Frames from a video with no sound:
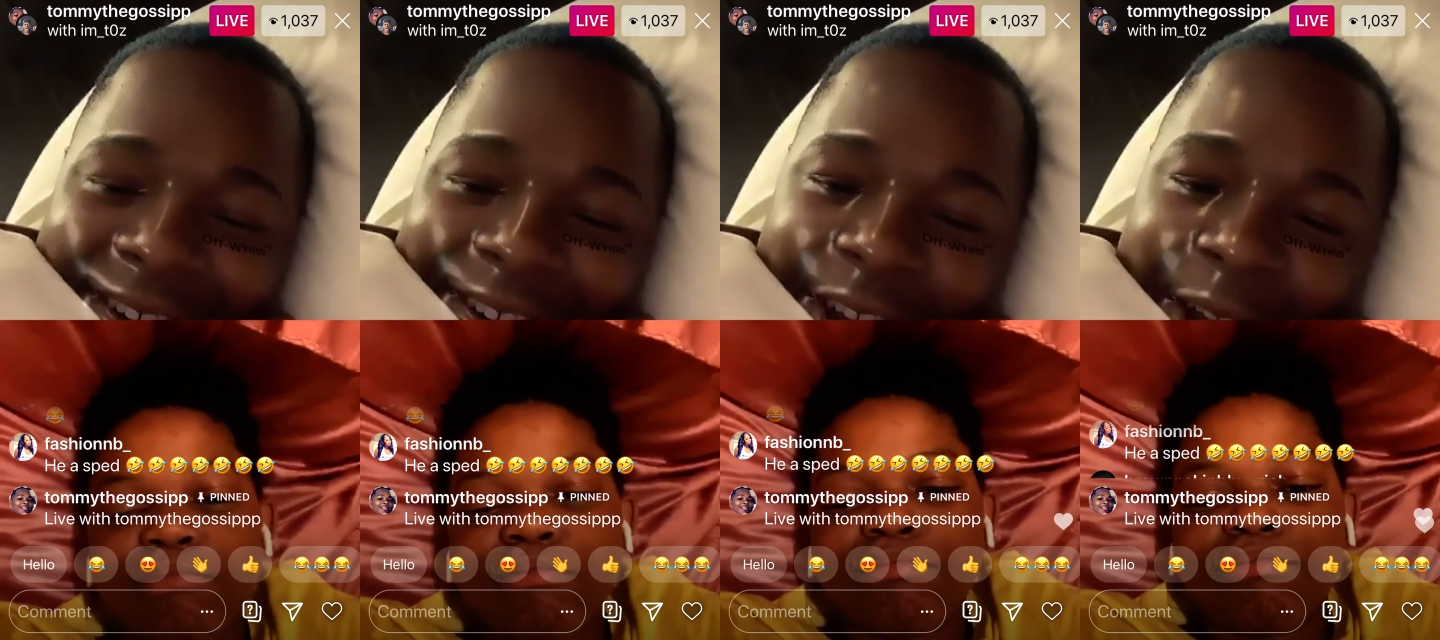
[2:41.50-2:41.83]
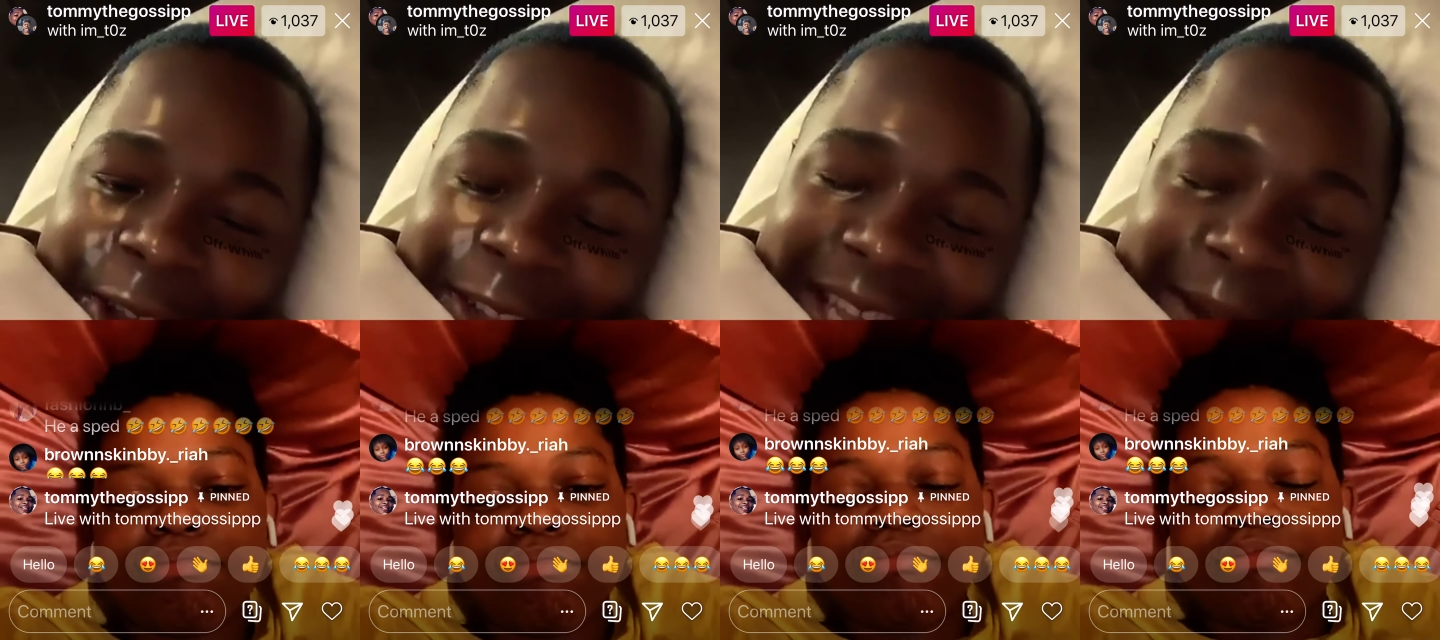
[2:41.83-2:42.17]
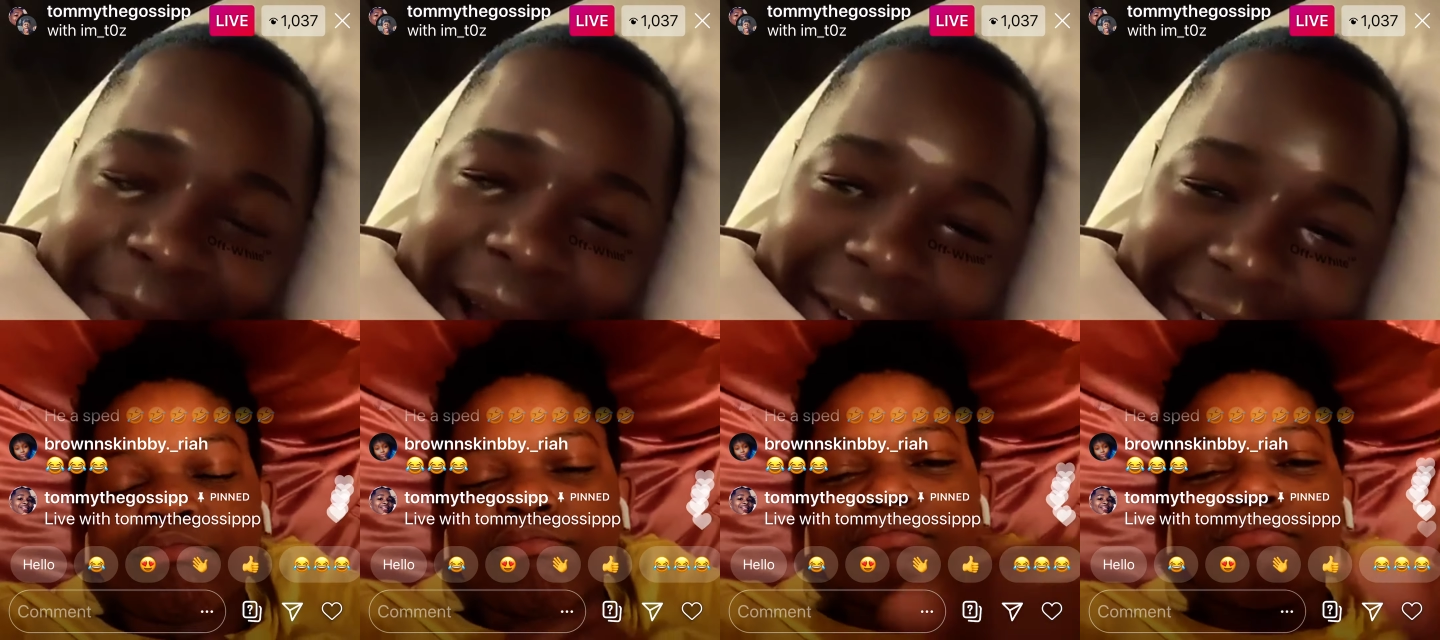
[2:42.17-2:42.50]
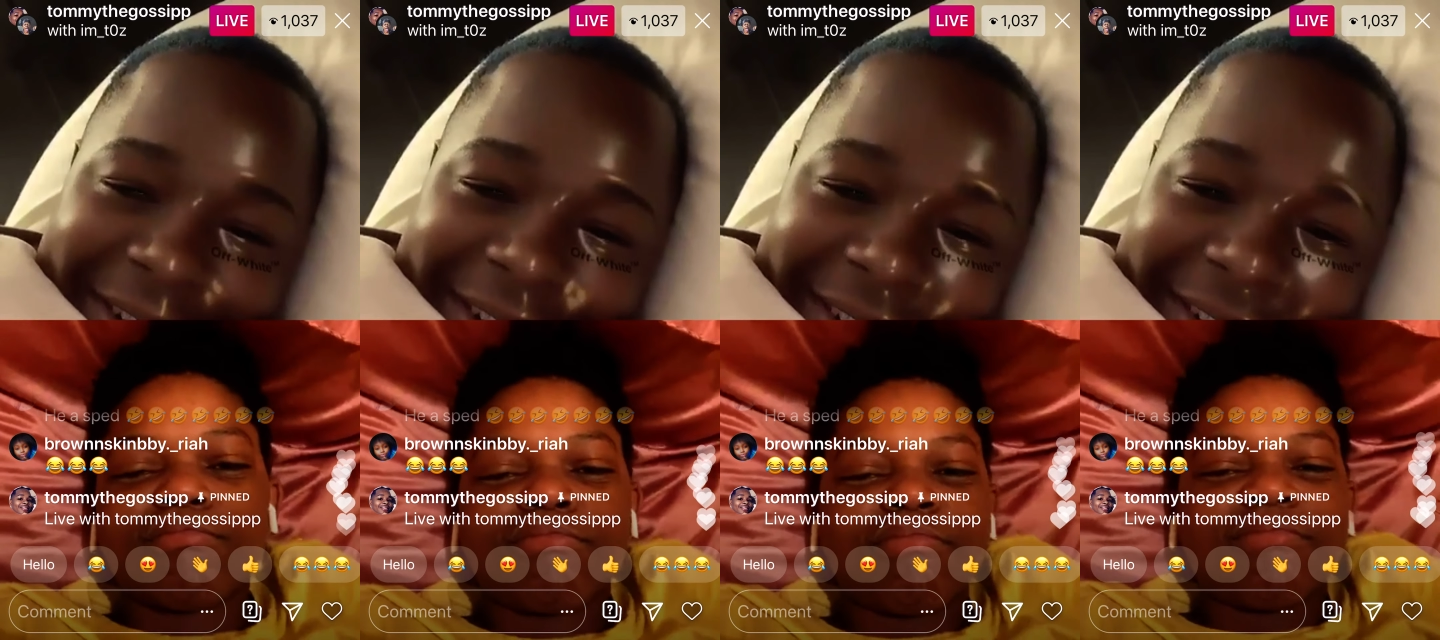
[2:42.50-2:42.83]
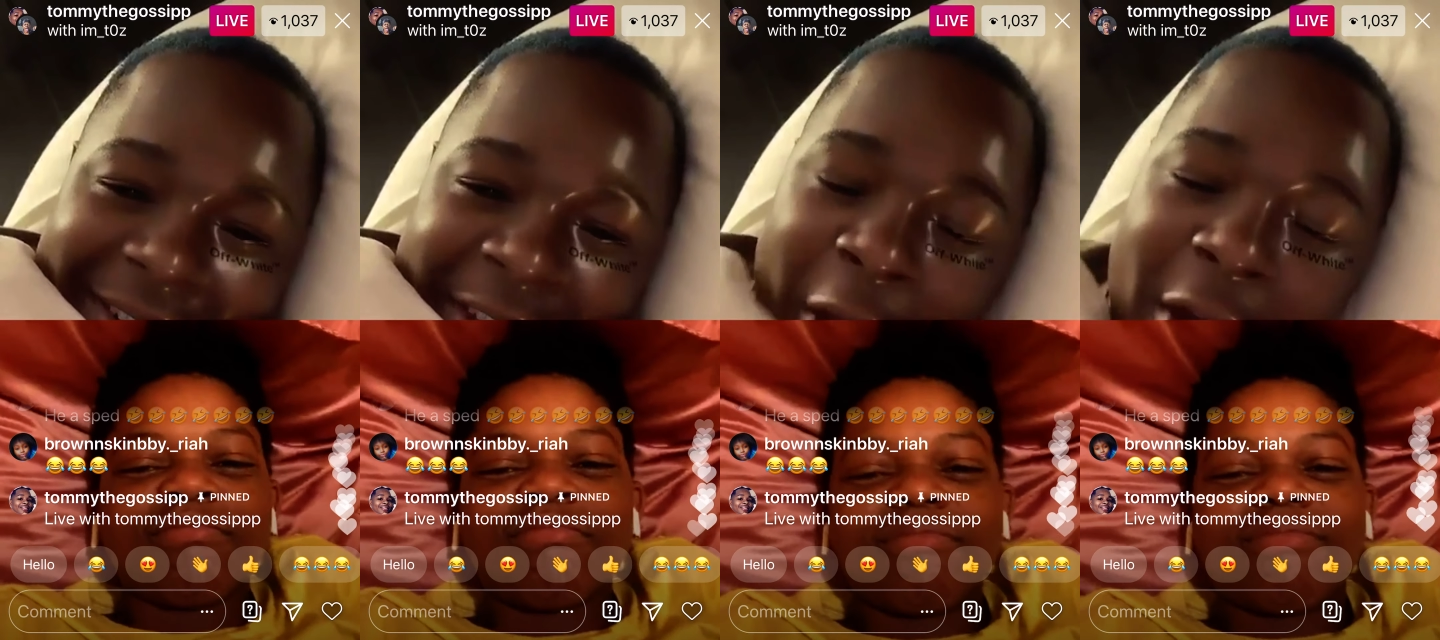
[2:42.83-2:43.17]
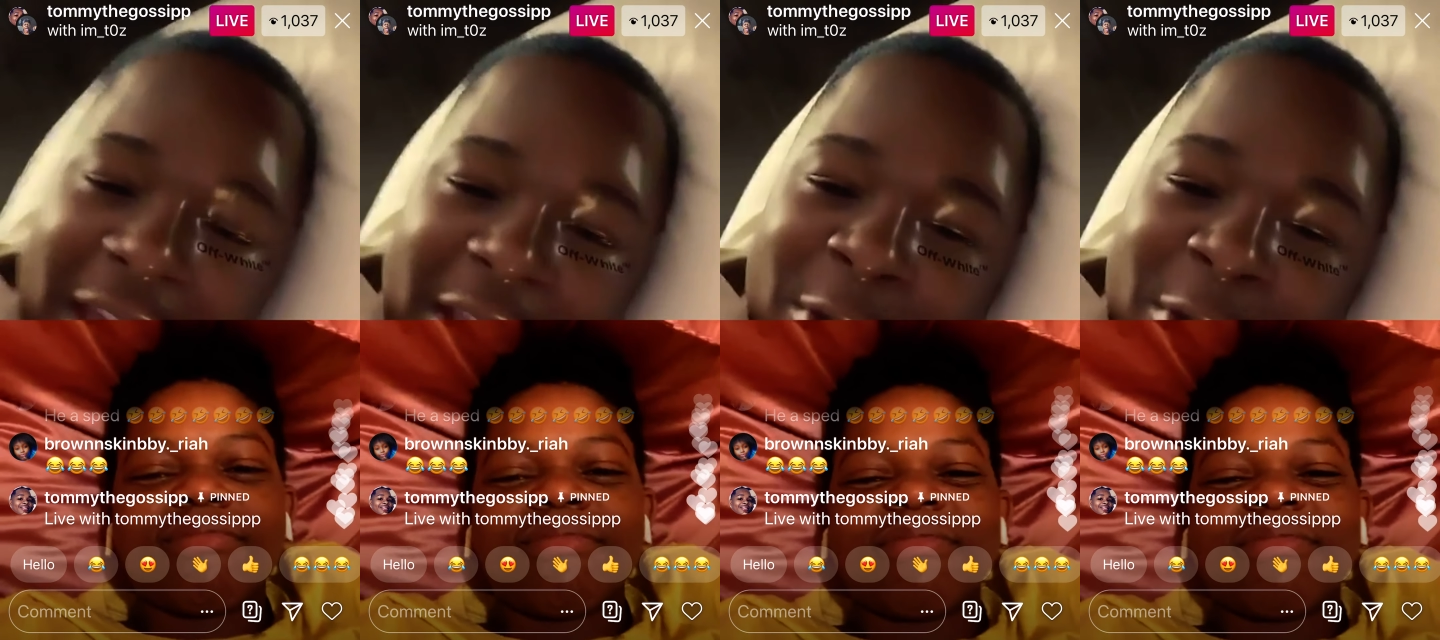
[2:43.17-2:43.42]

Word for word: girl, you talking about, girl? Your head,